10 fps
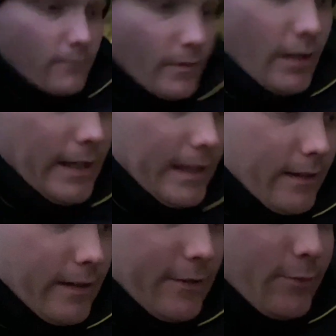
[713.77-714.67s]
And a
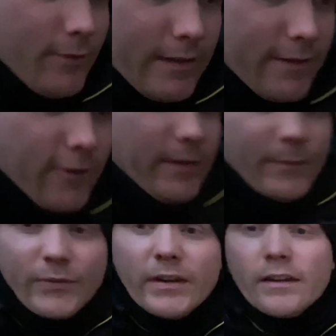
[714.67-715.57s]
new one is coming
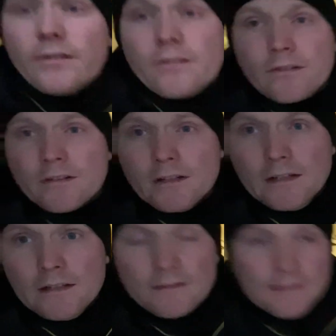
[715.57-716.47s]
pretty soon.
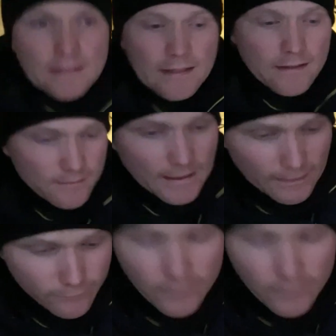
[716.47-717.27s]
Till then, have fun,